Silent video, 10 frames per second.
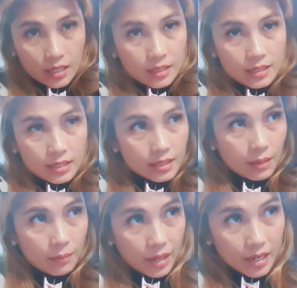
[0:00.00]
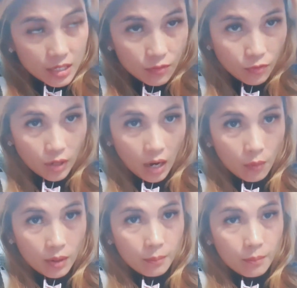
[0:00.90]
this is the base for
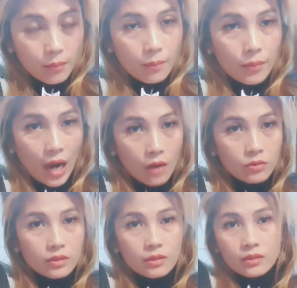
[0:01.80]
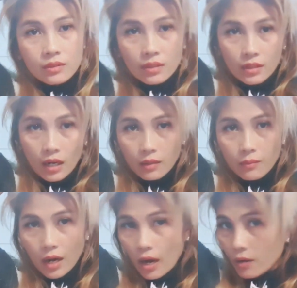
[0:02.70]
our brown the dark
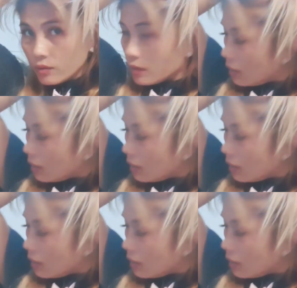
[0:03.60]
brown